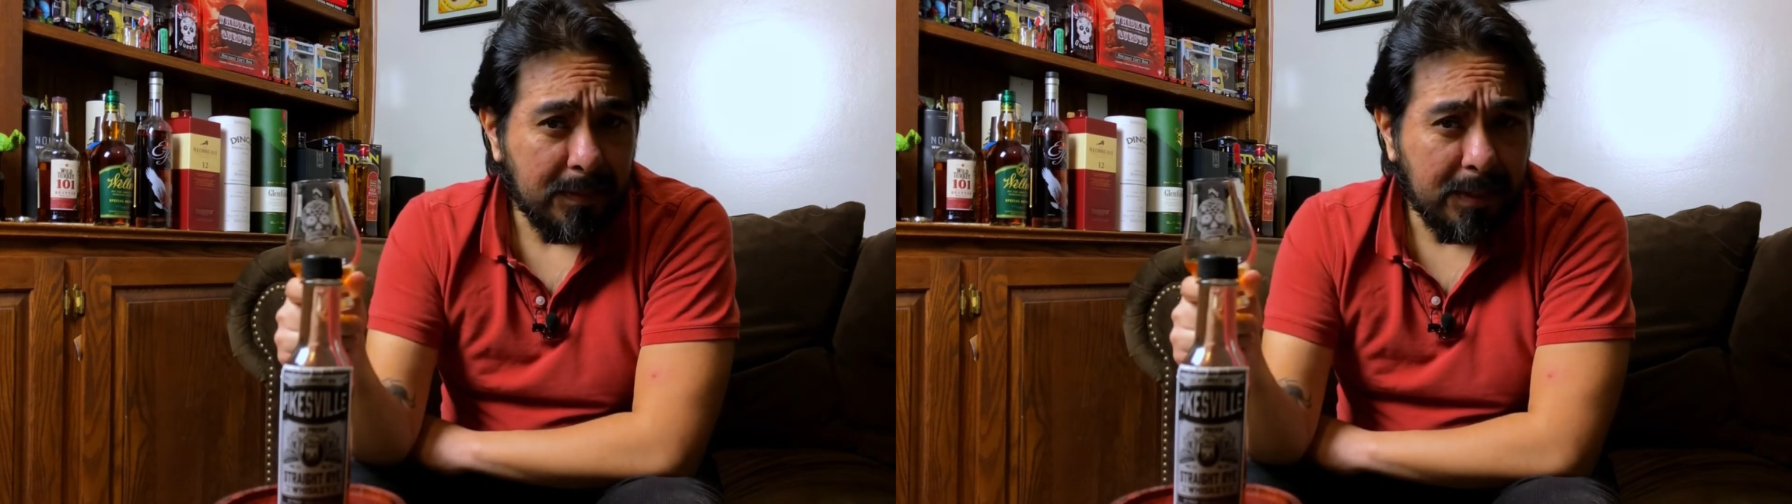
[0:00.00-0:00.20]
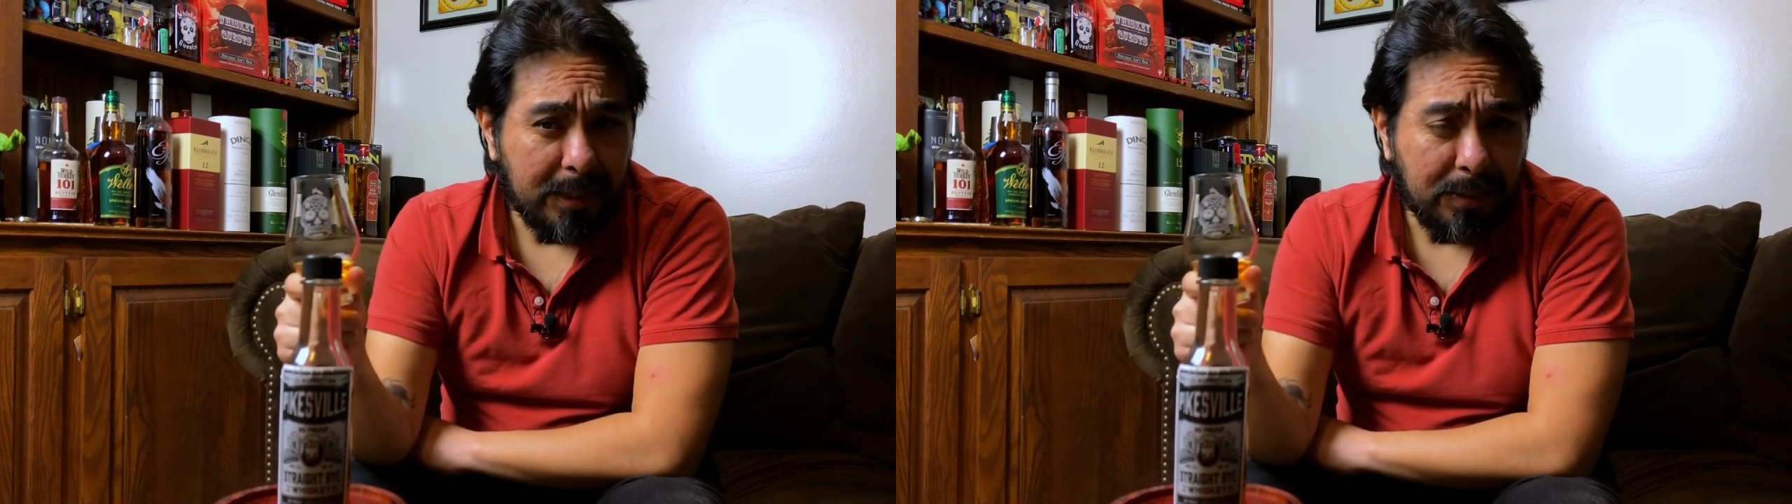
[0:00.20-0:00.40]

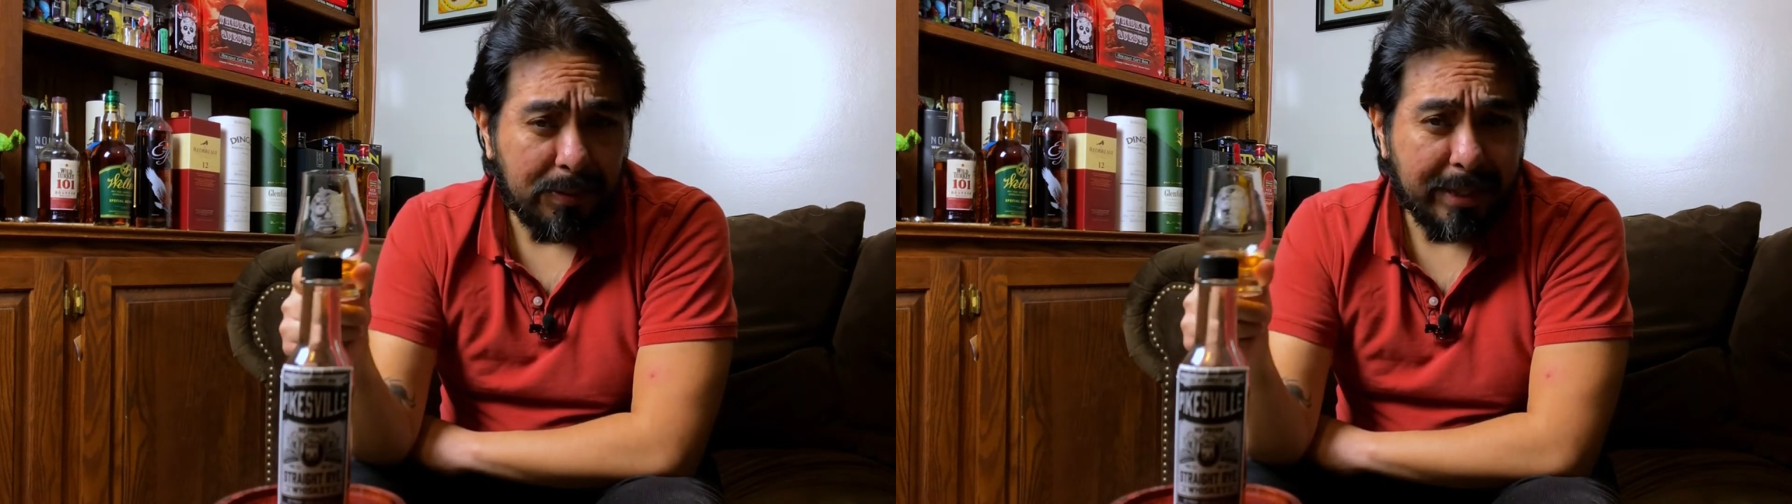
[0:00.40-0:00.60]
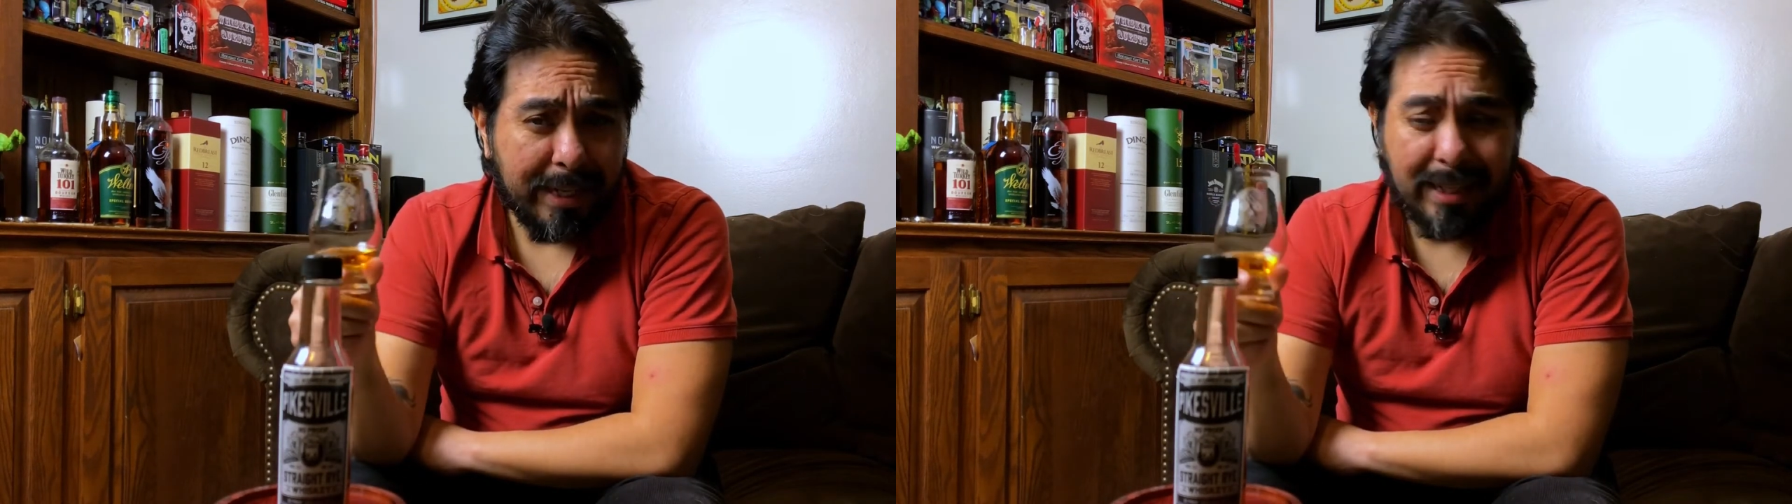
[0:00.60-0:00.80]
See what
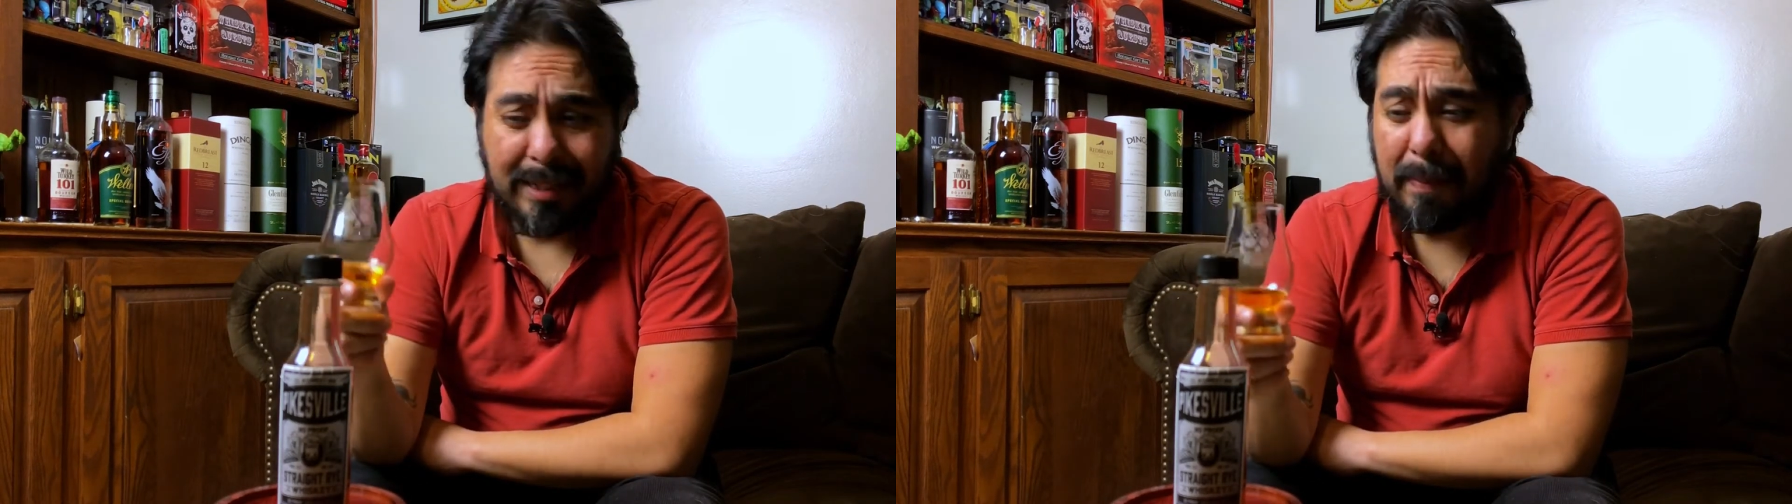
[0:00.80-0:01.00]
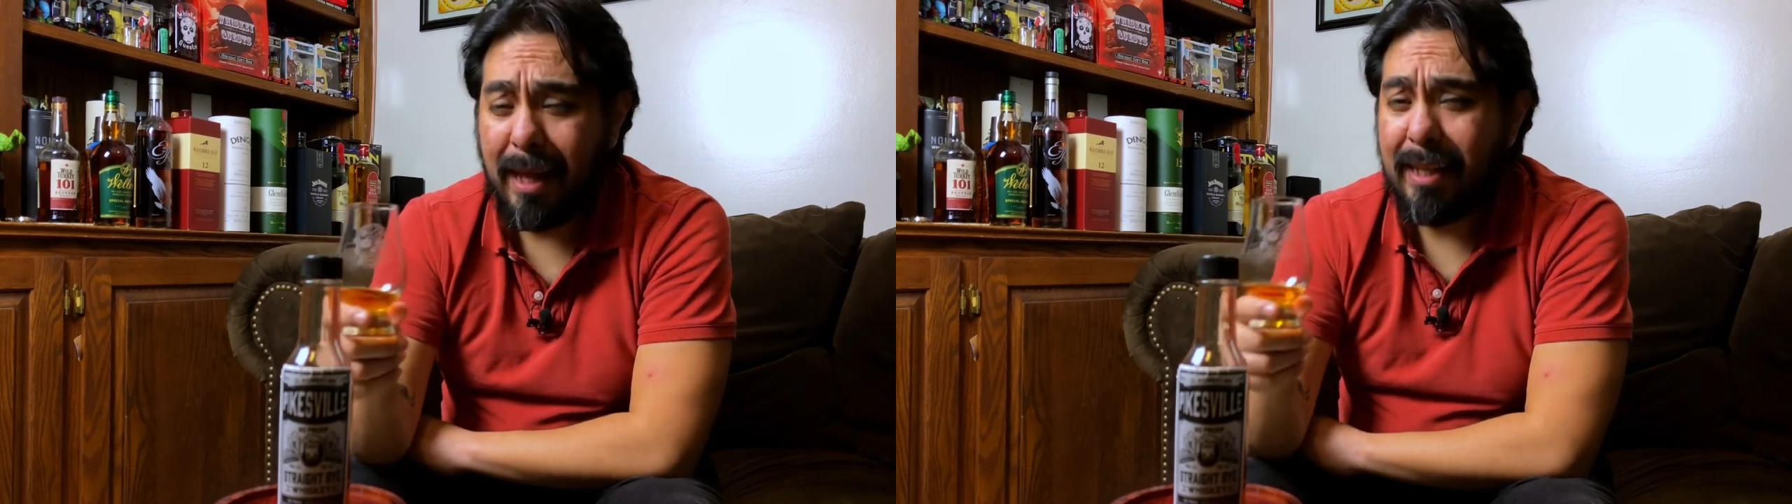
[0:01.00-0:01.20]
we get on the
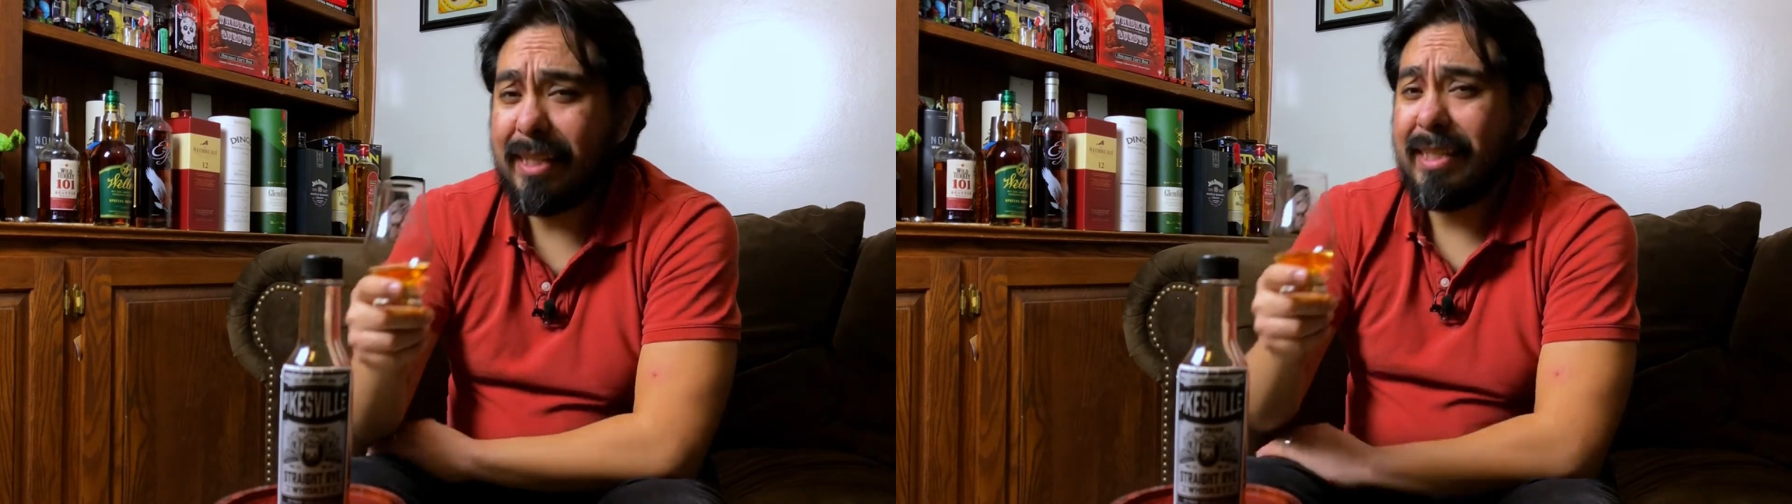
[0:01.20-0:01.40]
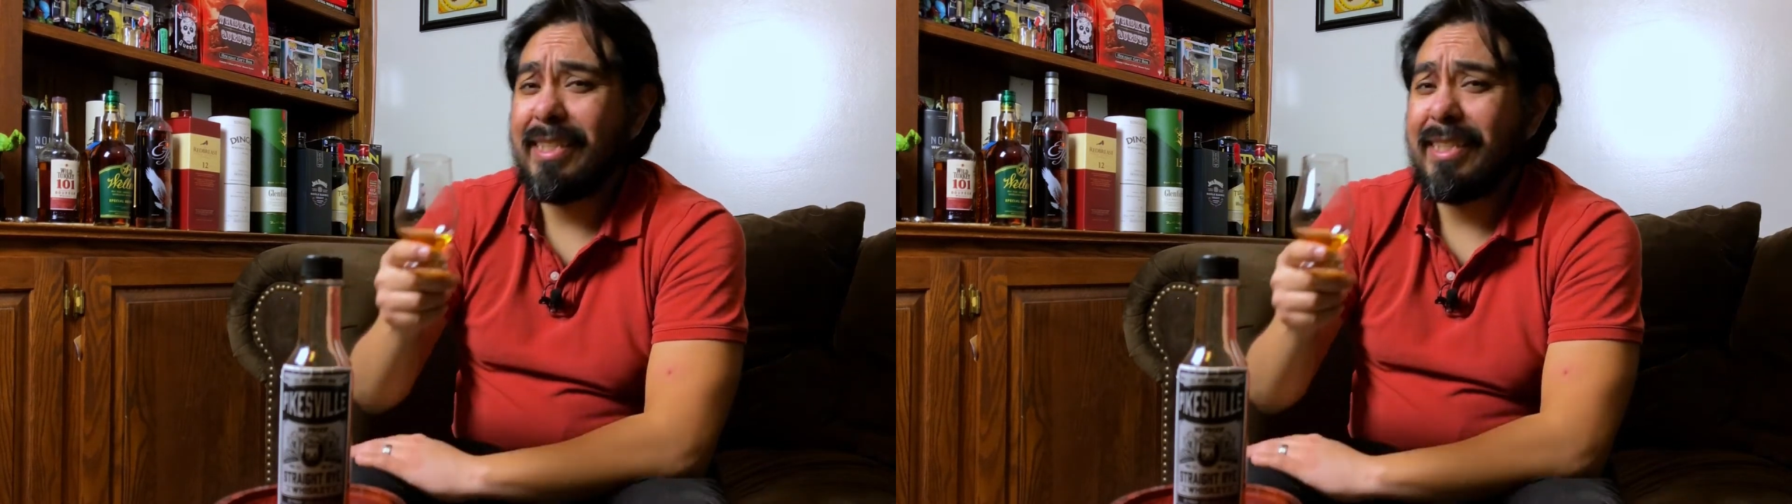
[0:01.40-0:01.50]
palate.